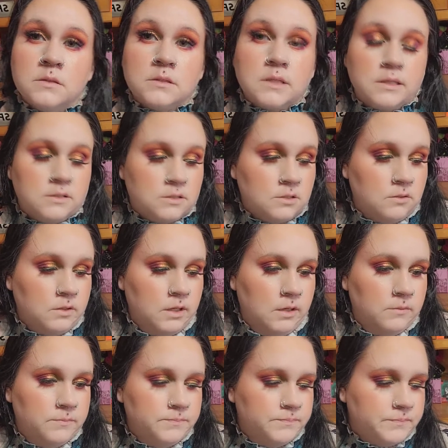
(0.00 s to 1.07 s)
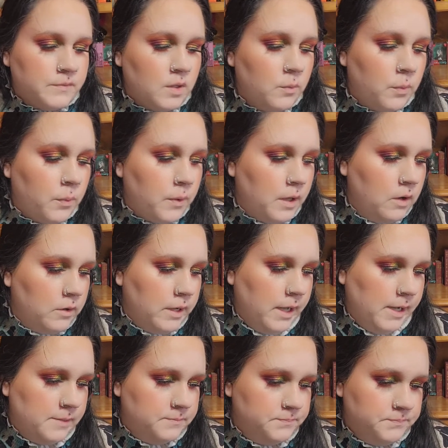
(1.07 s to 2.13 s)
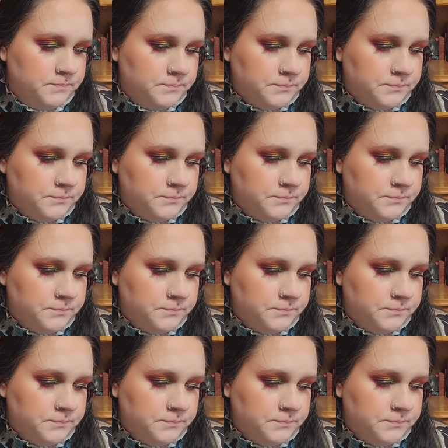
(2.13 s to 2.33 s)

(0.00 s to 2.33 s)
So I just don't know. Okay.